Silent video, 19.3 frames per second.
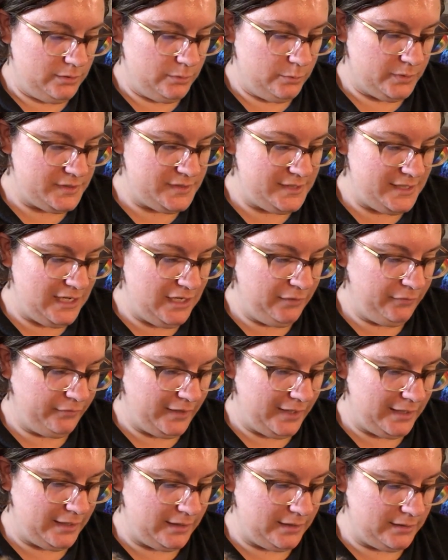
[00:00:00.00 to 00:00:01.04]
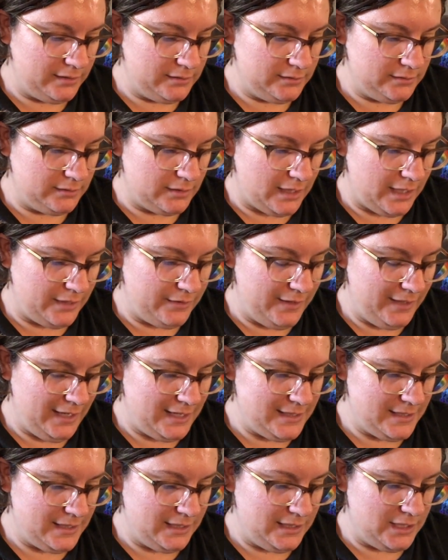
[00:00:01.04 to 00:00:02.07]
We'll see if I think
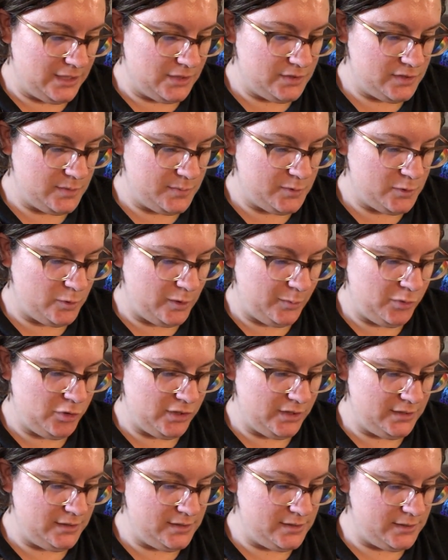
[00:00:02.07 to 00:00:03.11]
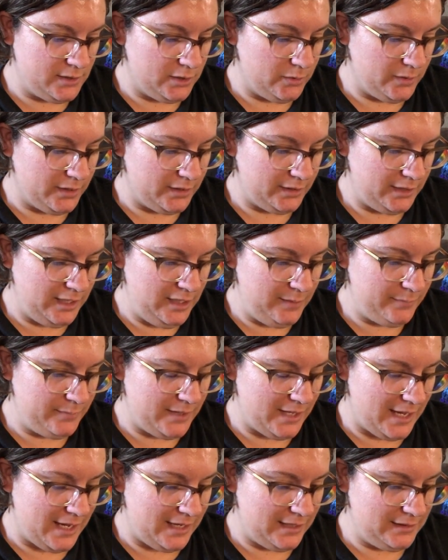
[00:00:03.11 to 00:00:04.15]
I did a year subscription, so I'll keep
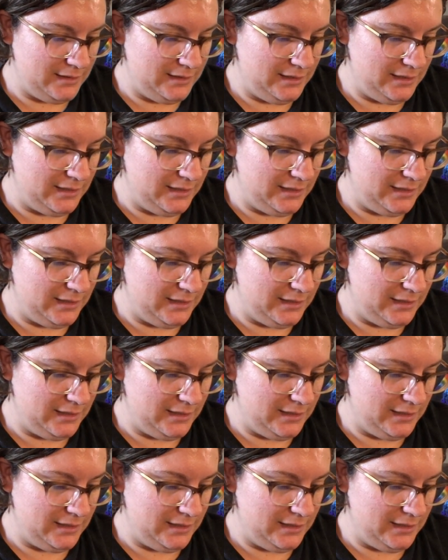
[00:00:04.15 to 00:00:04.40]
that,